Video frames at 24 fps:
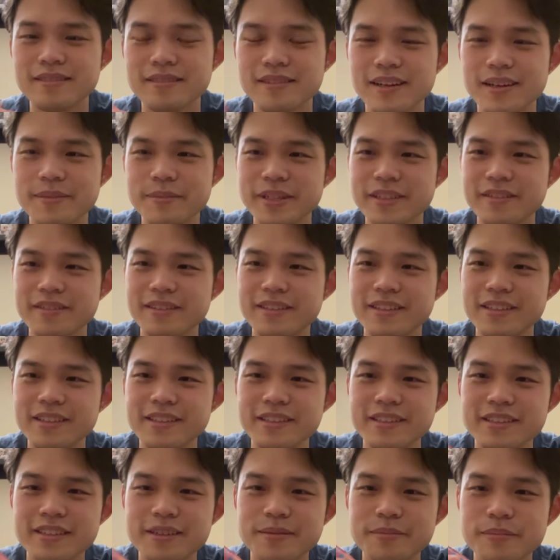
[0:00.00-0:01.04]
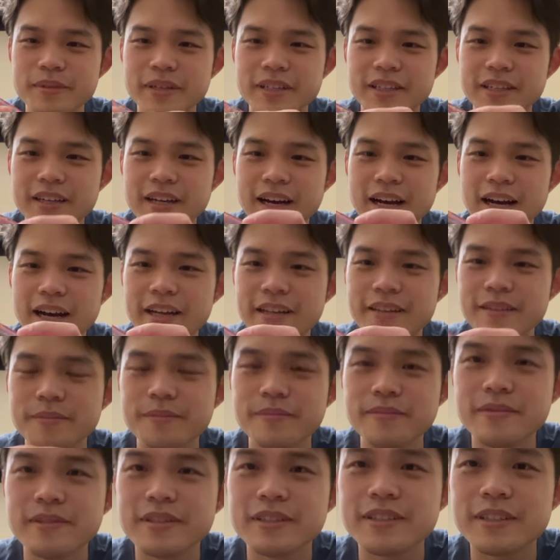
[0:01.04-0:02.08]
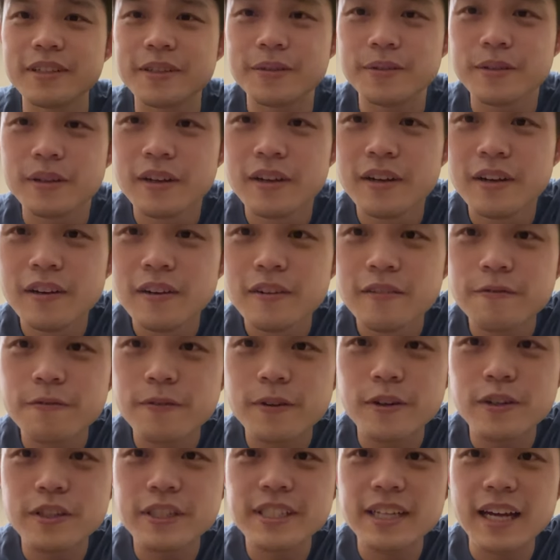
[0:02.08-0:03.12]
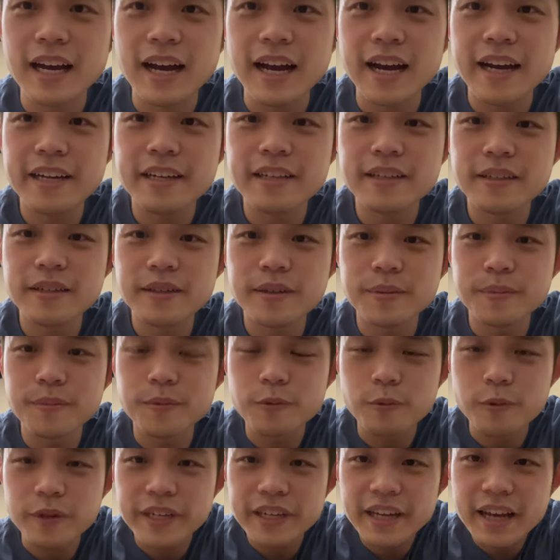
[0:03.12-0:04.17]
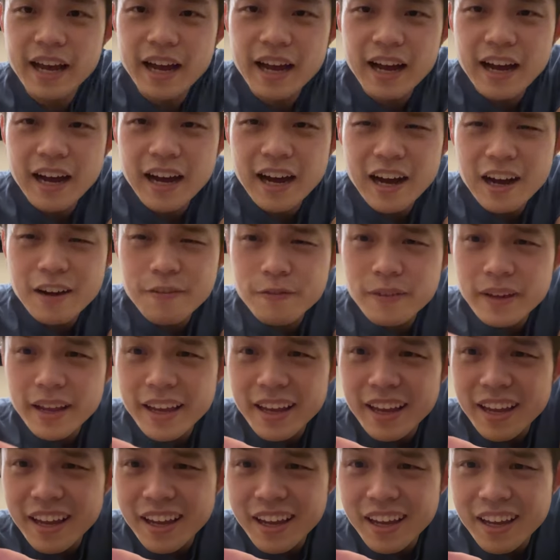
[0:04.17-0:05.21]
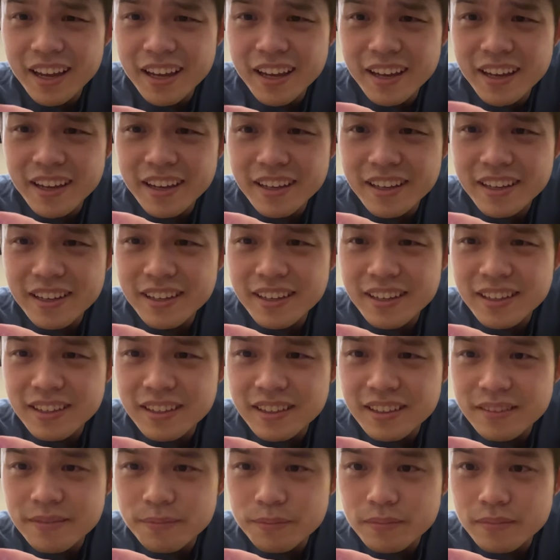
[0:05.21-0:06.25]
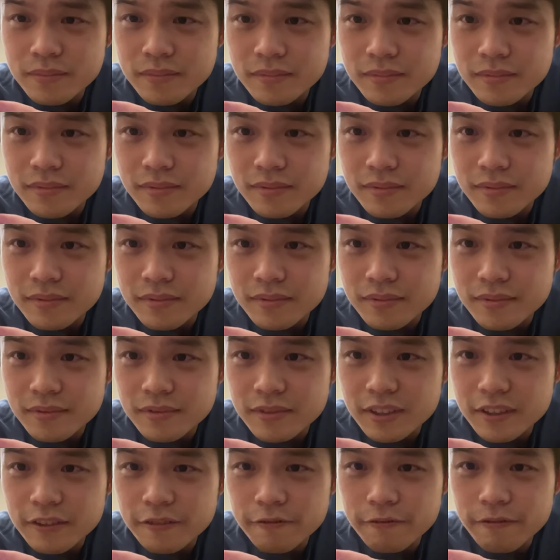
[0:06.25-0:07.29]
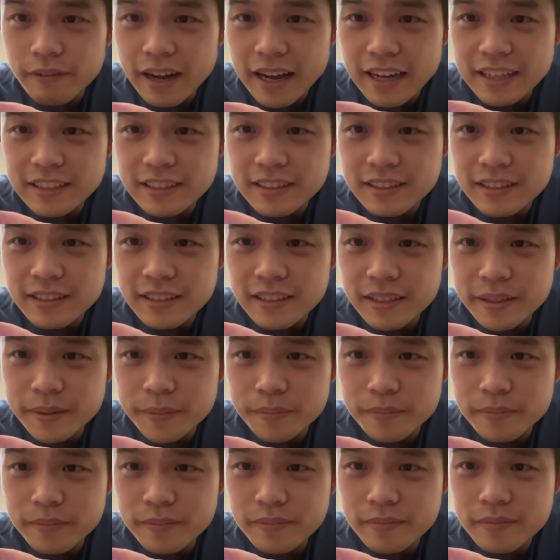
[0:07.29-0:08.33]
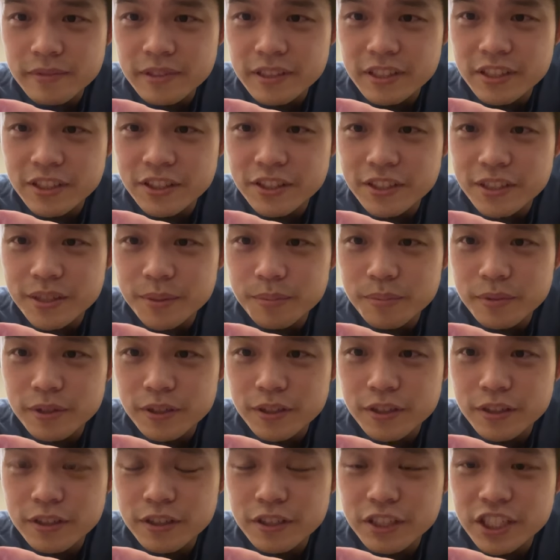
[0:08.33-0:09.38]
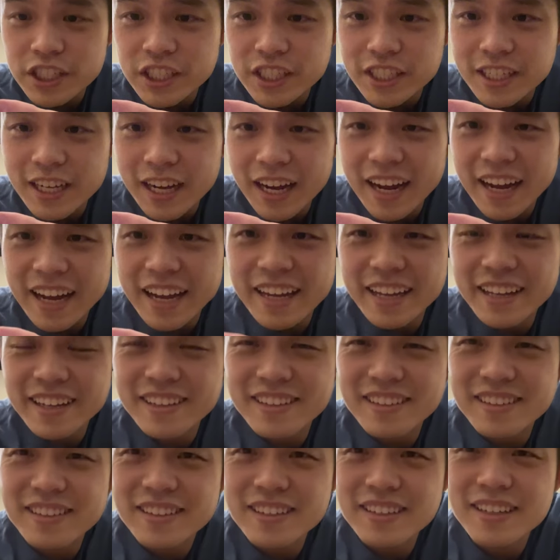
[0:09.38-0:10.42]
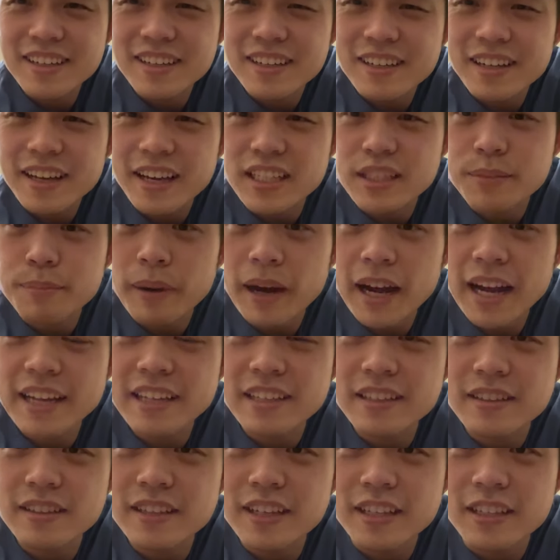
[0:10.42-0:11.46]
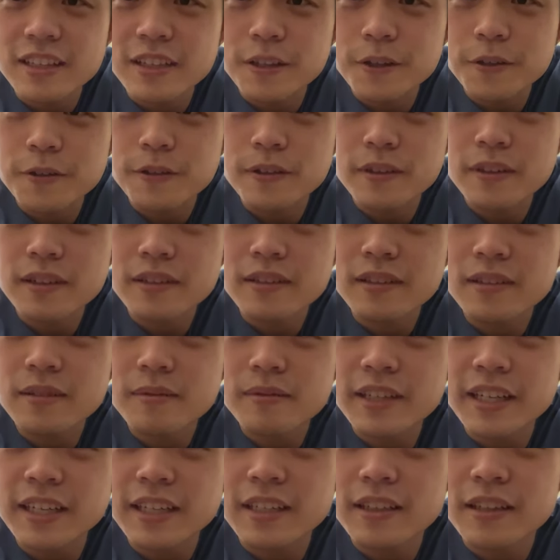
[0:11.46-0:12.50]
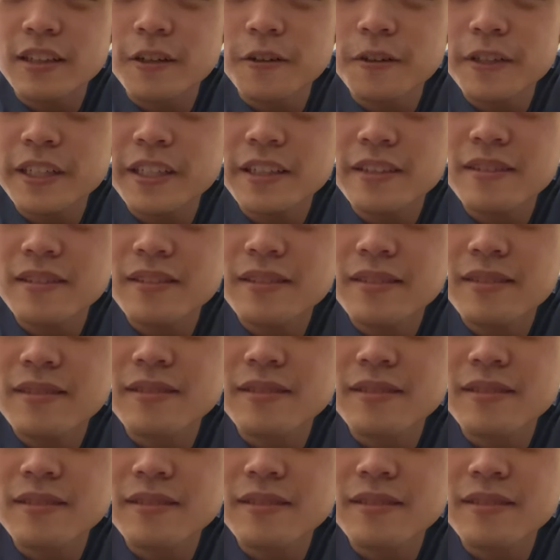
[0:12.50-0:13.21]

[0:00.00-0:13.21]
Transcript: I mean, this is a pink item. So, first item, we have a Basim Shimmer Shine. It's by Nickelode Nickelodeon.